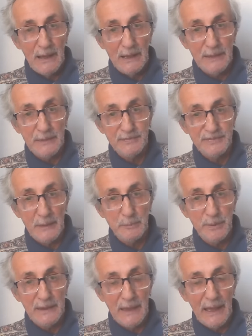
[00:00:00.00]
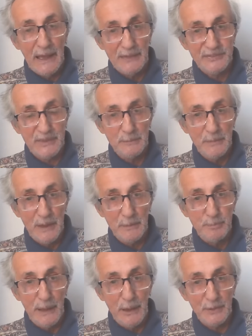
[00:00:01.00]
if somebody asked him
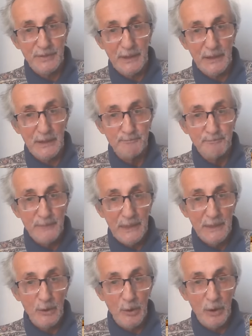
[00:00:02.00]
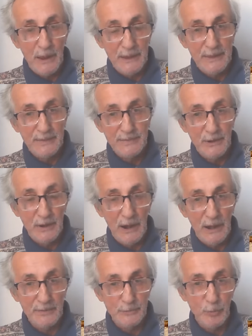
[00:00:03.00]
about a
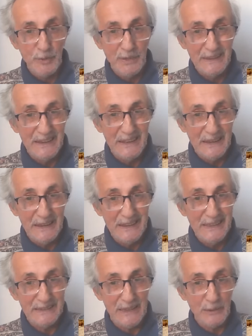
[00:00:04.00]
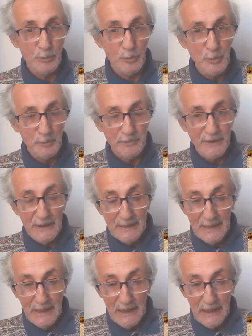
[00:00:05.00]
kindergarten with a leaking roof.
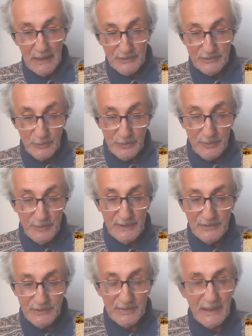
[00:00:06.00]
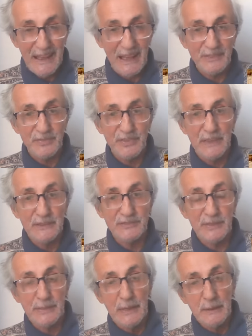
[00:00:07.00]
So these are the kinds of things
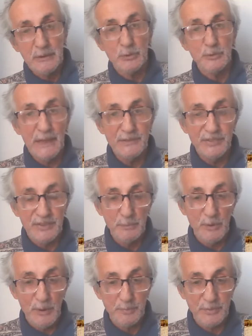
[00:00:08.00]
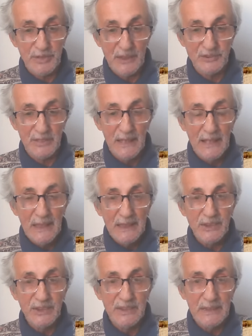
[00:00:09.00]
that created him a reputation.
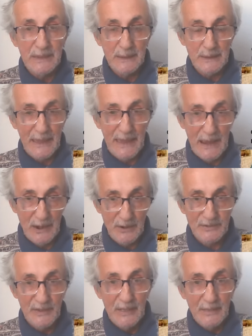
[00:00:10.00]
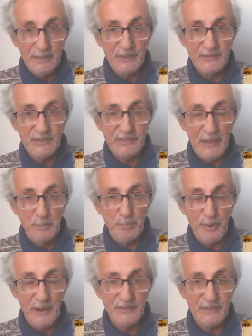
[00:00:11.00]
He cares. This is a
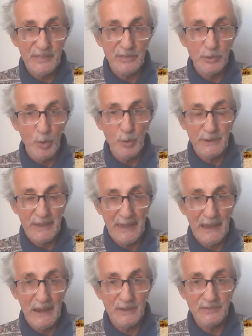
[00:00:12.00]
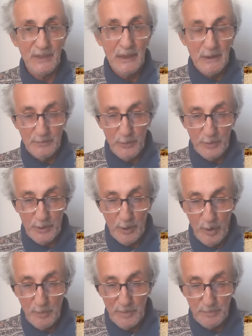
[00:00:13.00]
president who cares for the
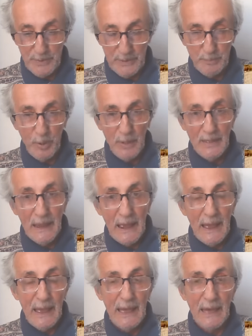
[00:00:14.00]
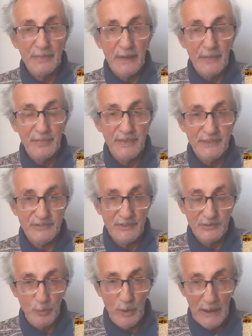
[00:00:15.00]
common people, and this
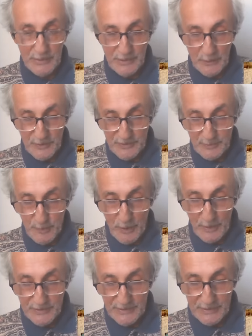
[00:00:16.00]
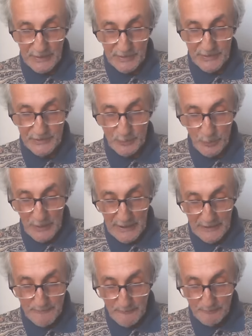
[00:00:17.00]
is why they responded this
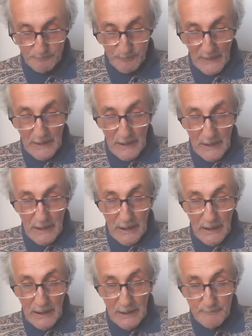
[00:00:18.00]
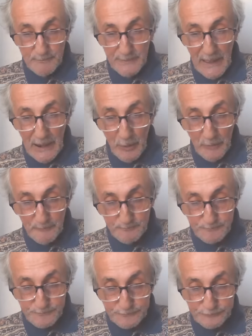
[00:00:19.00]
way. Now,
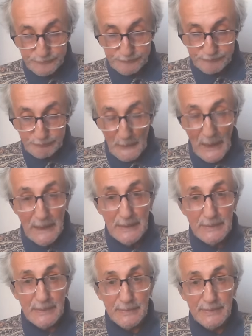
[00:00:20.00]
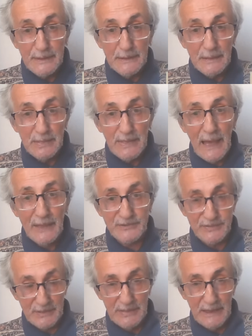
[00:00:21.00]
in the
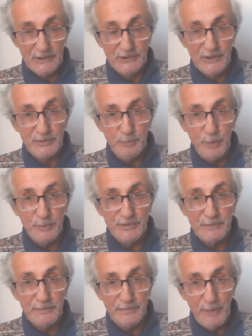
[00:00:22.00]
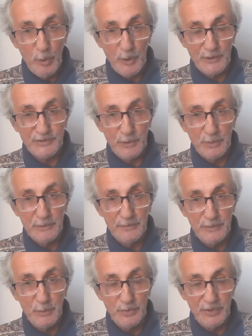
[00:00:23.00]
last elections, Putin focused on a
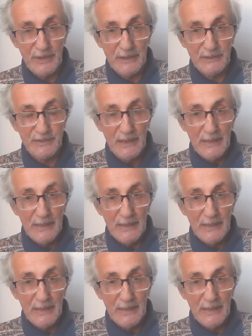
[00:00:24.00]
few things